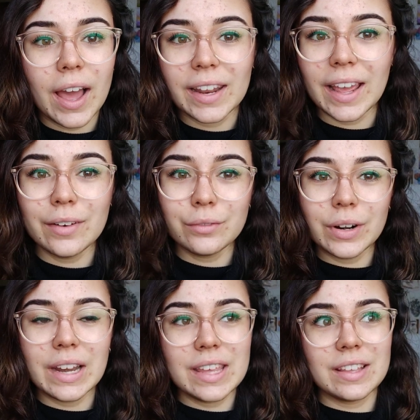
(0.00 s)
and I hadn't
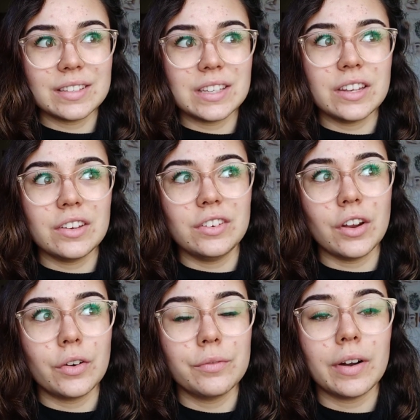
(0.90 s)
really considered
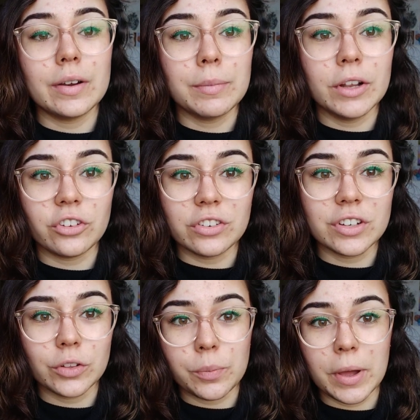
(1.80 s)
Durham very much
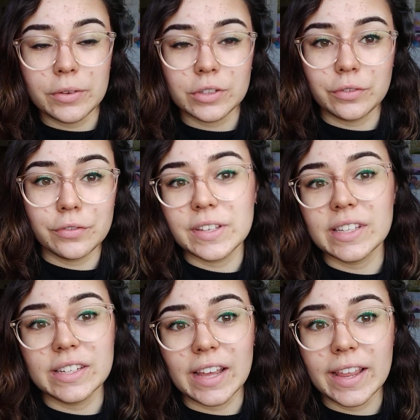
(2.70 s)
until the post offer
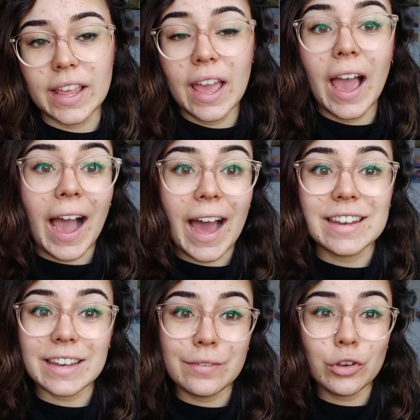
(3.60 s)
visit day.
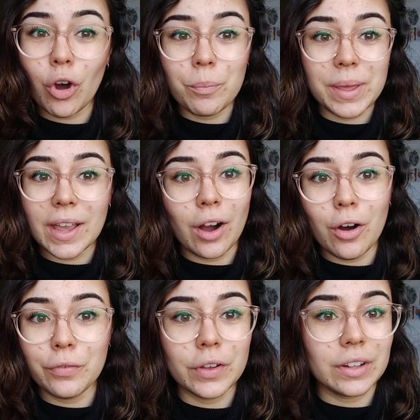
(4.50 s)
And if you're being
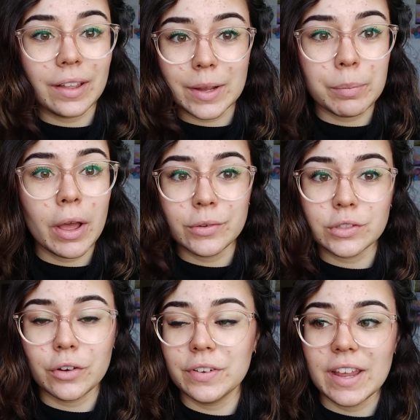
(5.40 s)
offered like
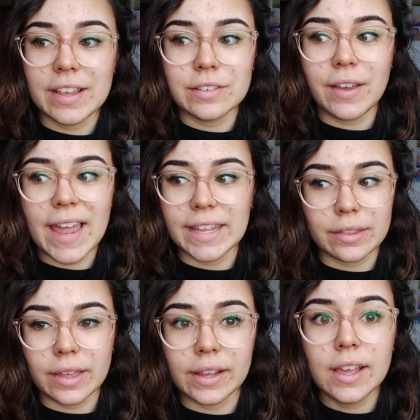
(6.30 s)
post offer days for
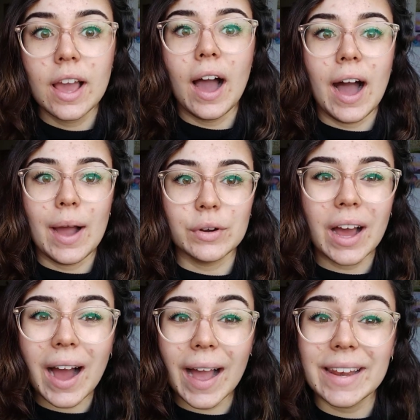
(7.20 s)
anything, I would
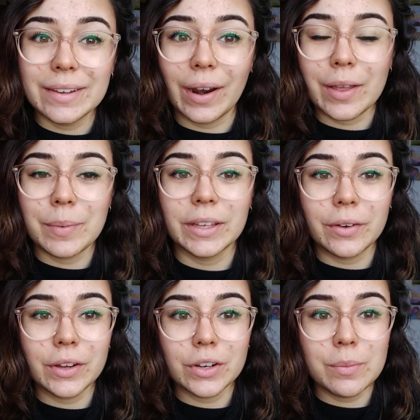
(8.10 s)
highly recommend
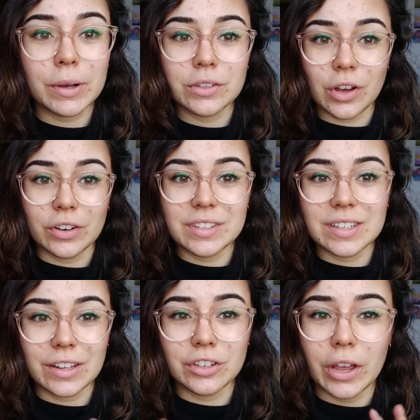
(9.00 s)
going on it because
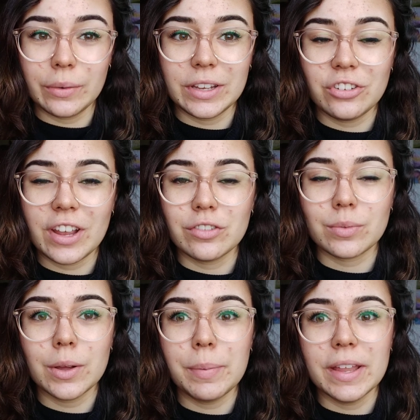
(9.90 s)
honestly, that totally changed
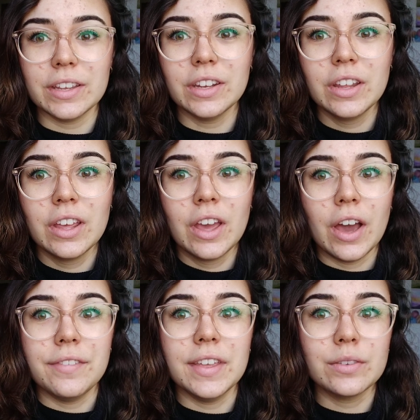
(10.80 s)
my opinion.
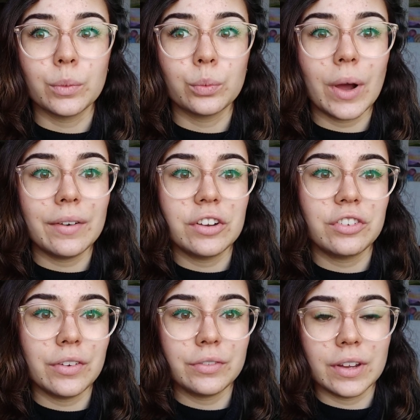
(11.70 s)
And this was where I
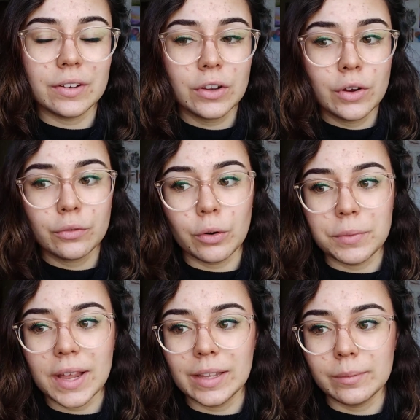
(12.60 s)
shifted from
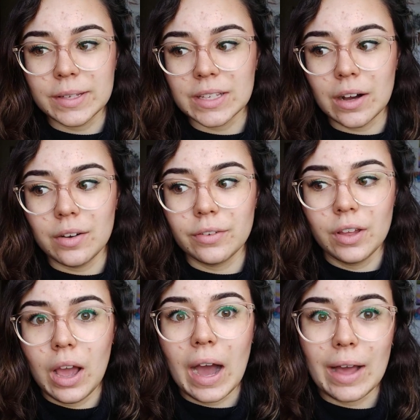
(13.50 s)
telling myself,
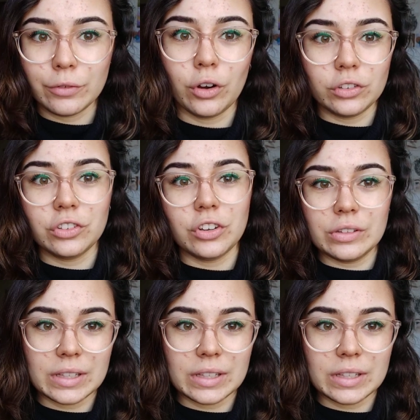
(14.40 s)
I've got to choose